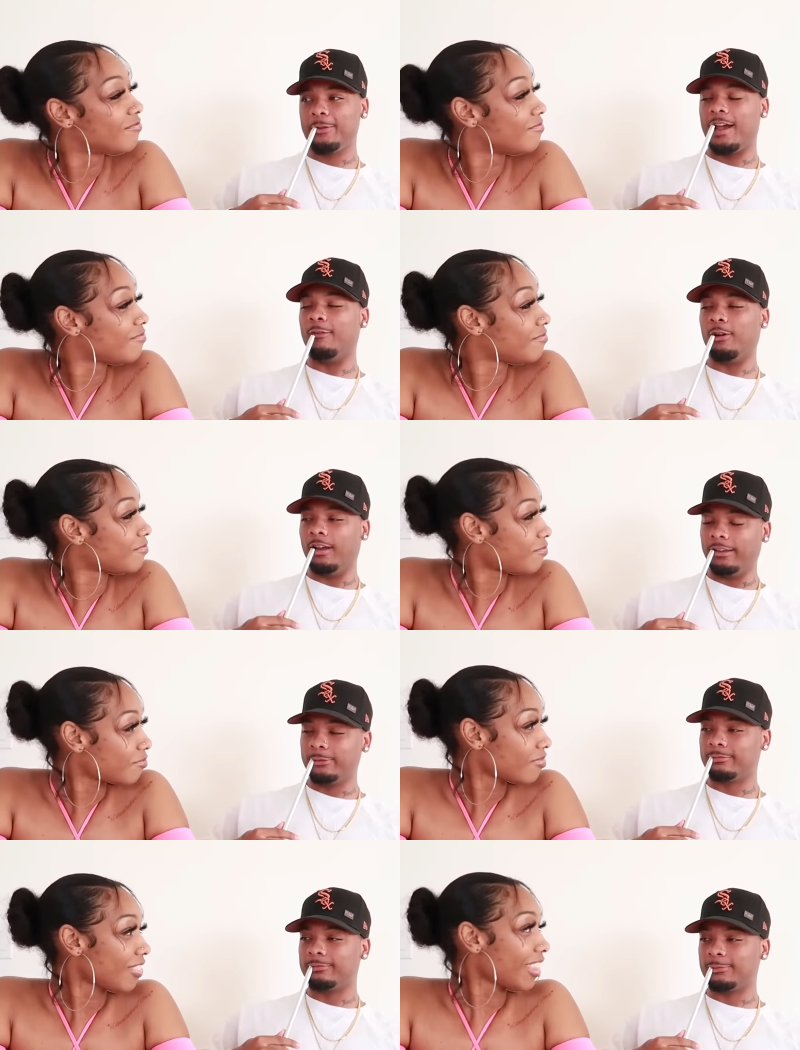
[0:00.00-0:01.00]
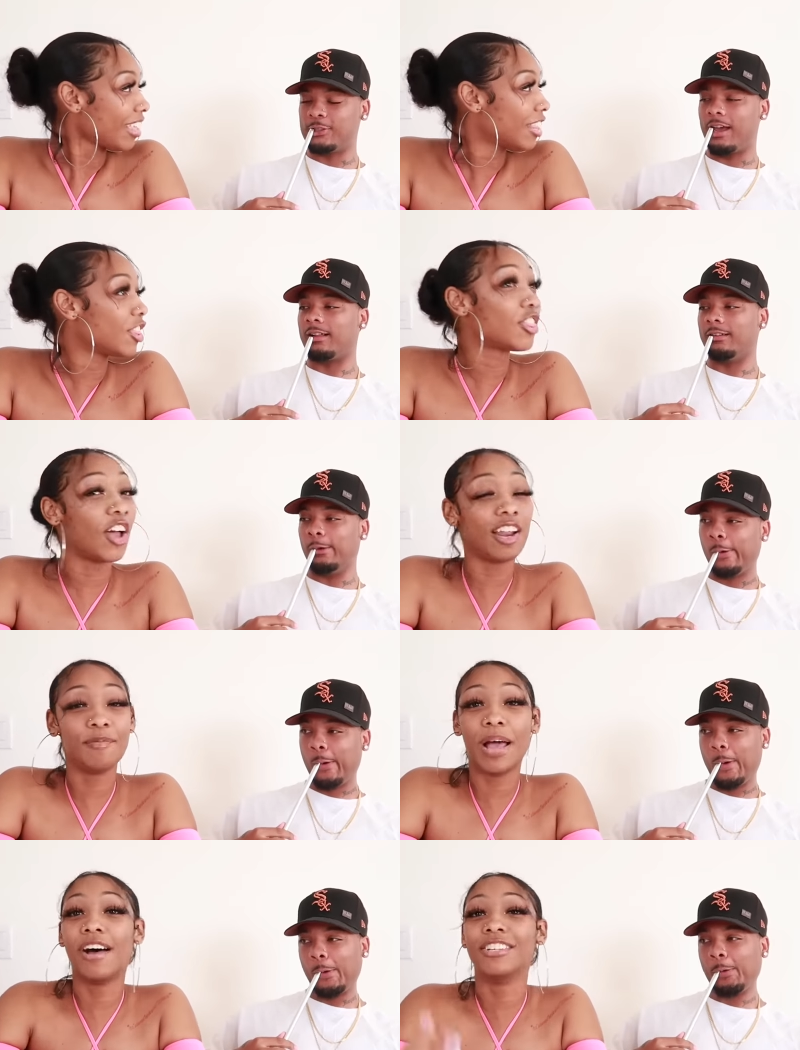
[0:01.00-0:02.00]
Speaker 1: You have what exactly?
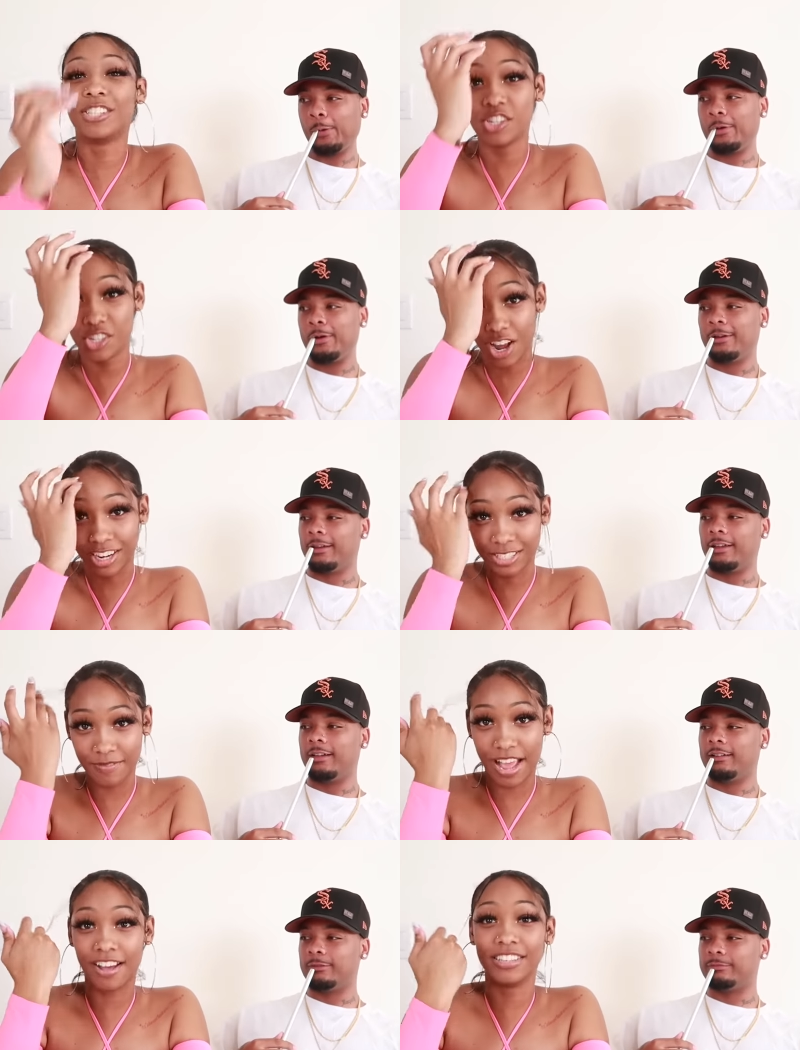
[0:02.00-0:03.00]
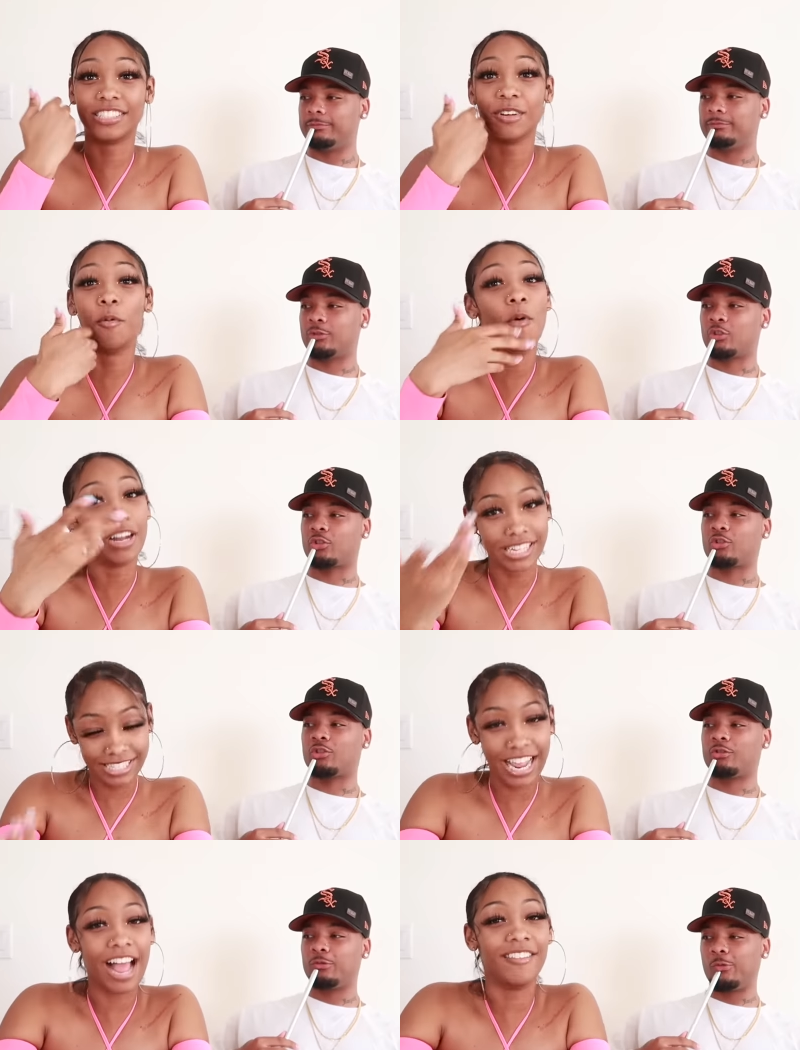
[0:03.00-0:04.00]
Thought about, talked about,
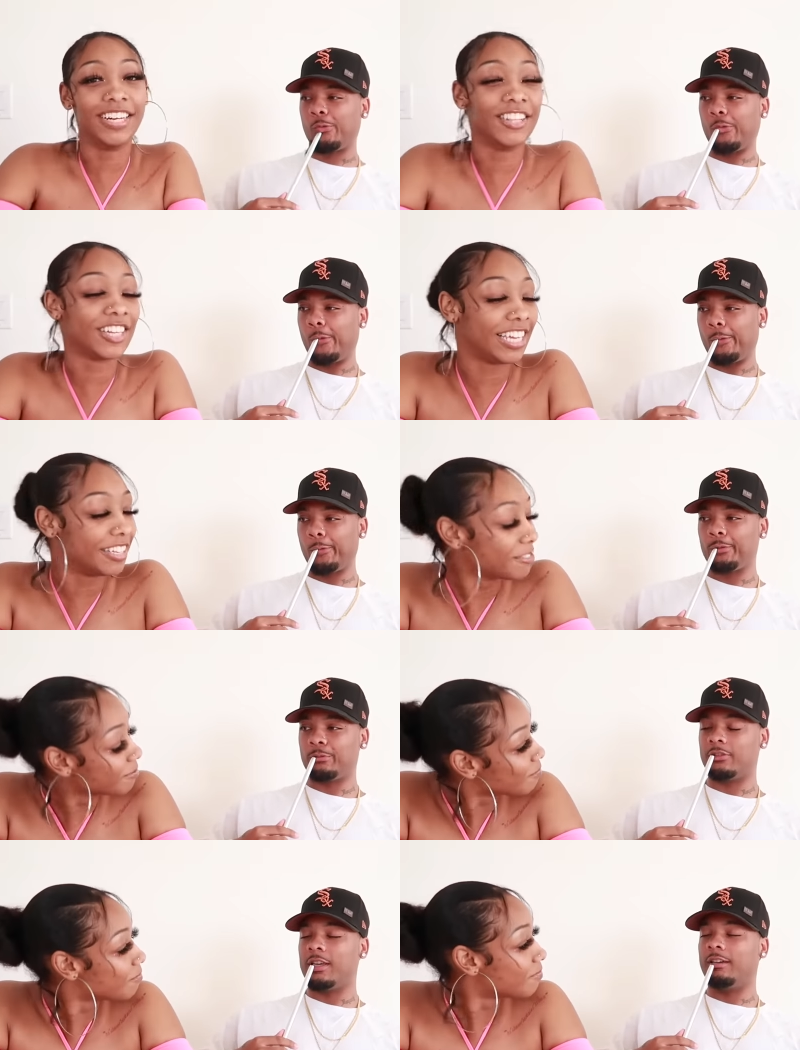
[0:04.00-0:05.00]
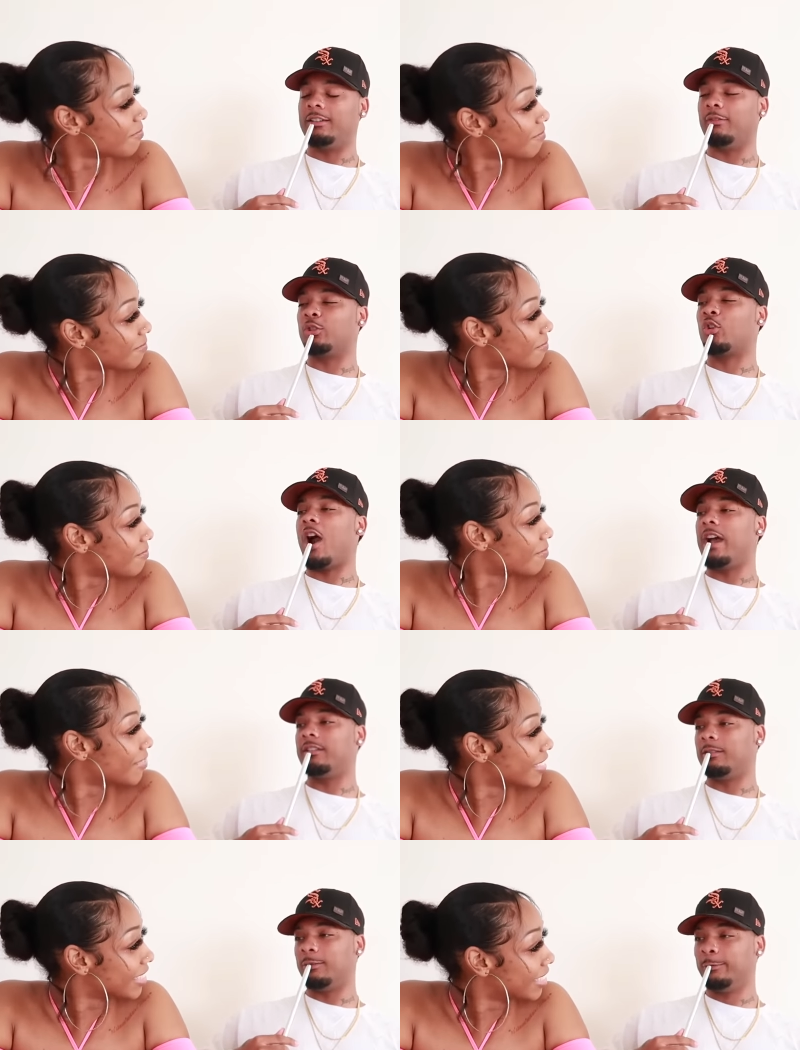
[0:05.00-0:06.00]
wanted to have another kid.
Speaker 2: You ever
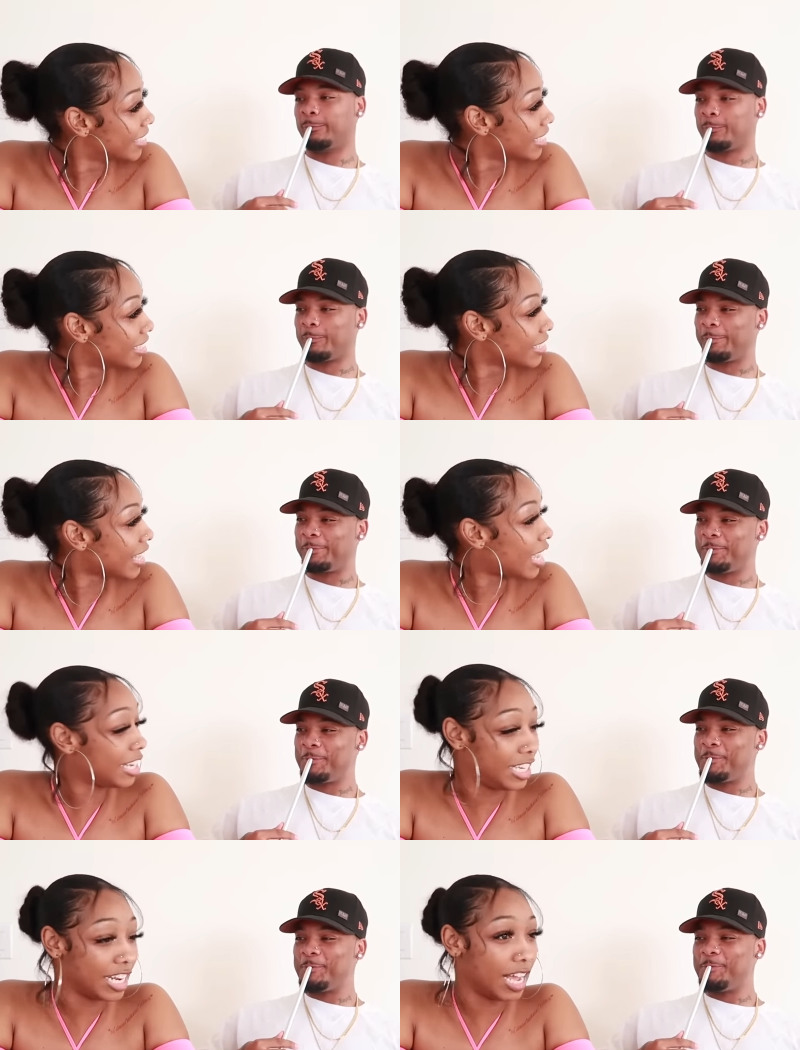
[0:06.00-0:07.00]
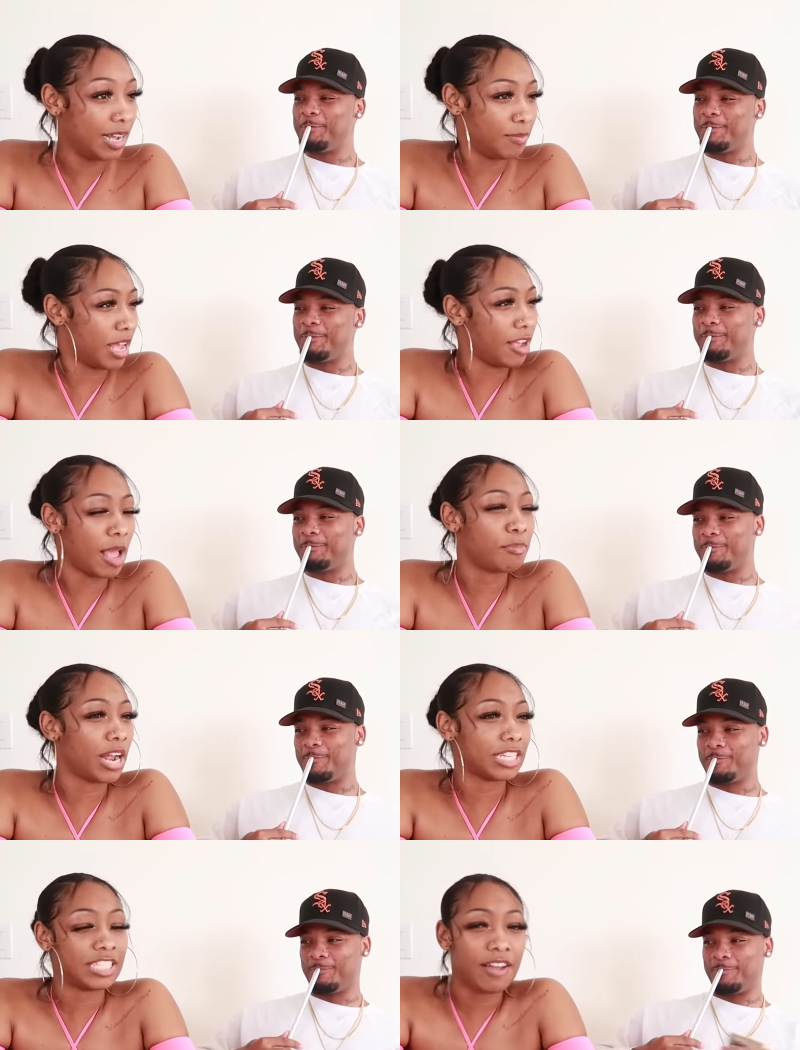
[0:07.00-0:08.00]
try to?
Speaker 1: Um, I, I
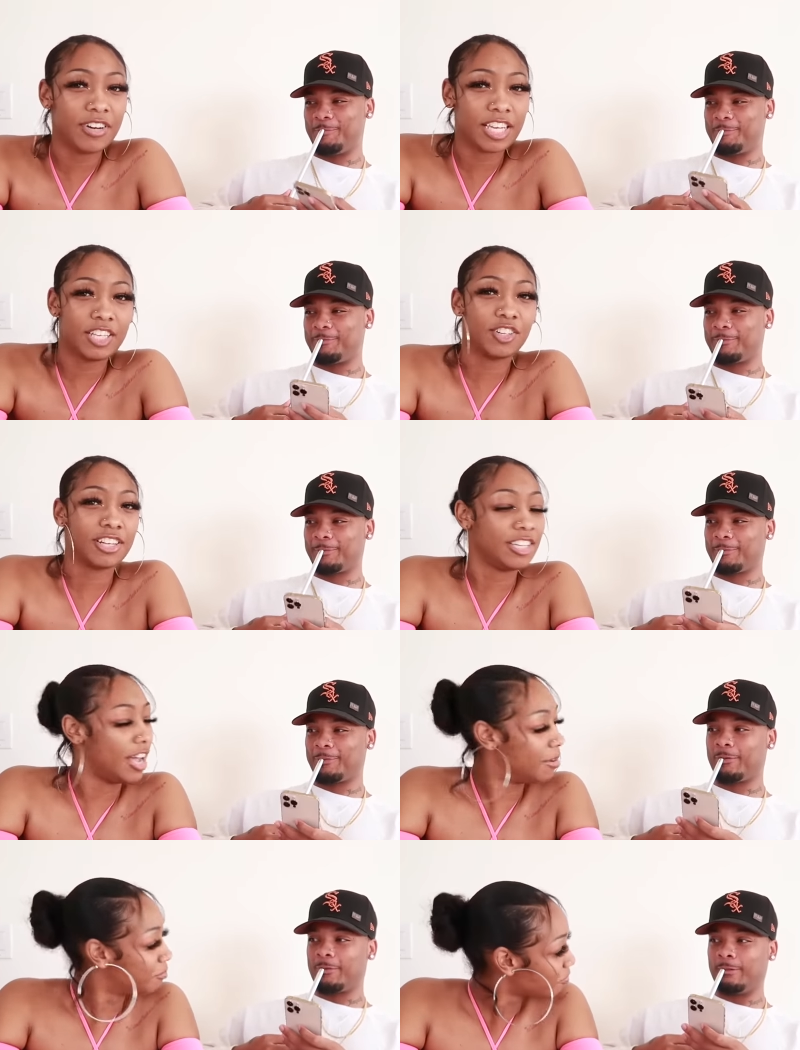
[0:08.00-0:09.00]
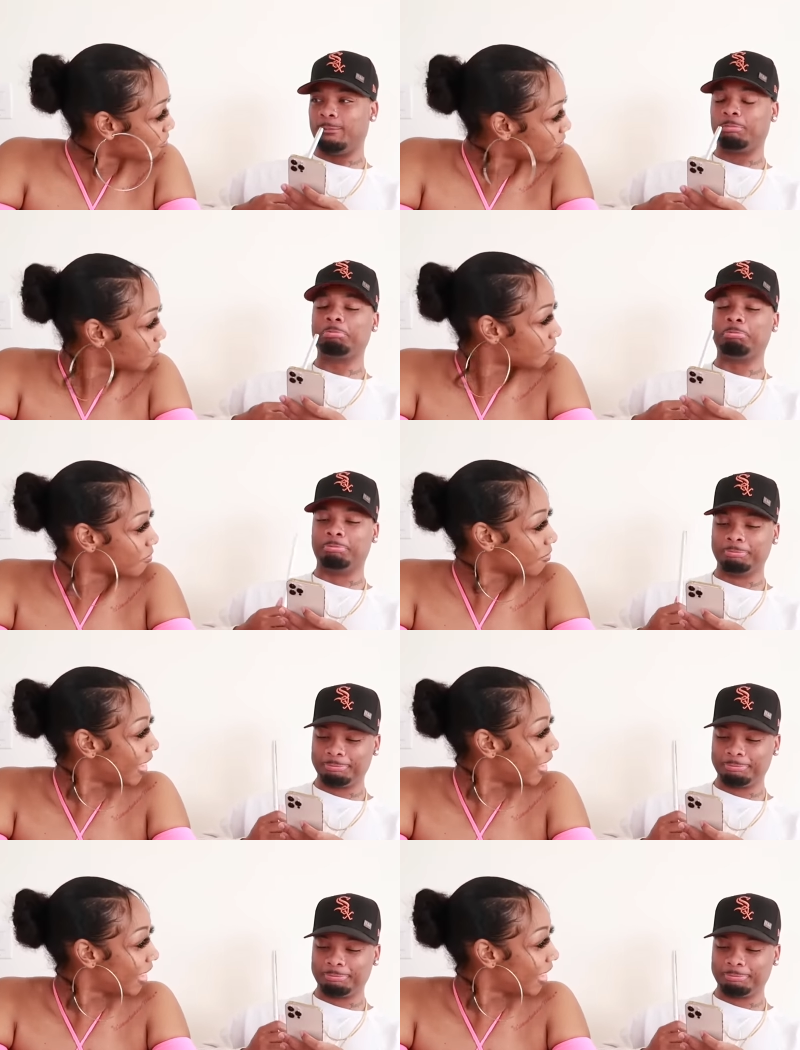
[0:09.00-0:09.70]
practice having kids all the time. Hmm.